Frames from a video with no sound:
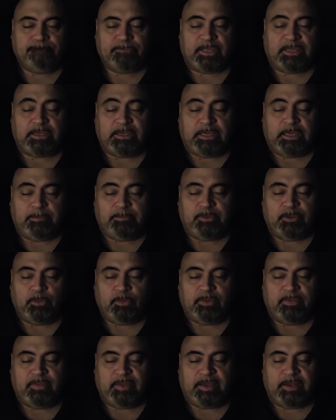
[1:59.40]
And keep
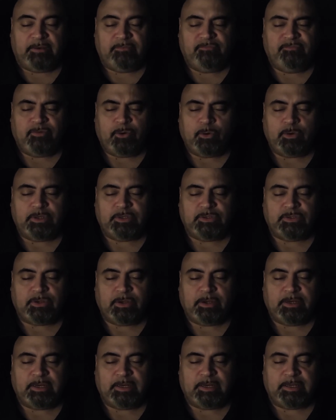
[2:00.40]
doing that and focus
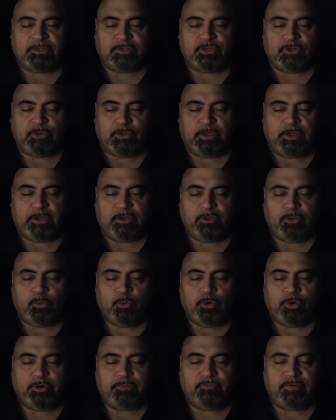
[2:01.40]
on it as you hear the
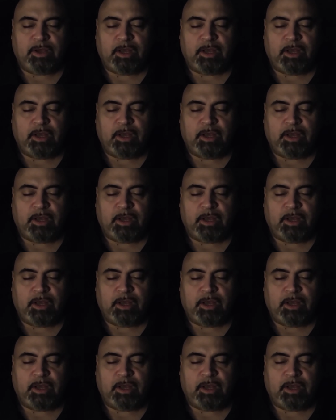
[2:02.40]
word of